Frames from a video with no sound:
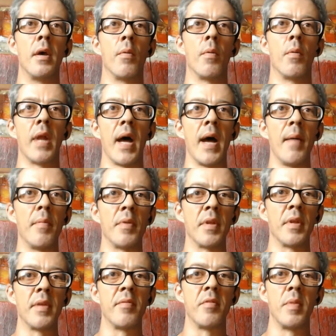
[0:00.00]
what I
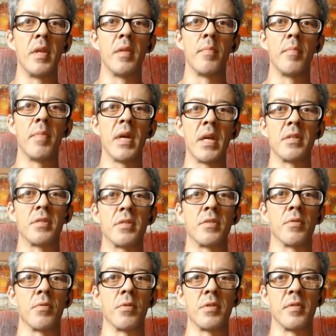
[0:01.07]
believe to be the biggest
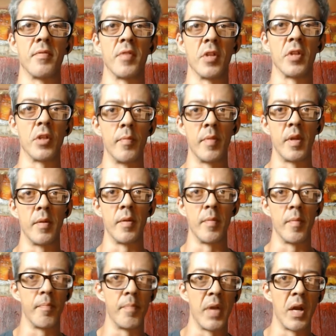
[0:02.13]
source of
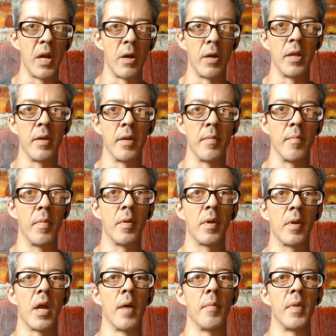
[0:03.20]
aluminum barium
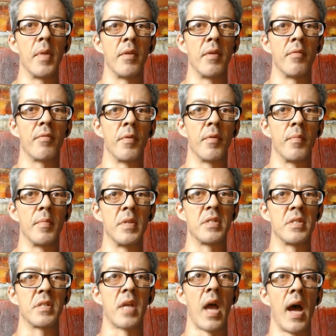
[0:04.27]
coming from the
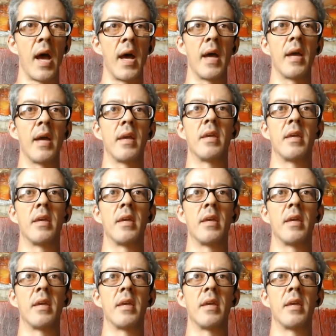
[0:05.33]
sky,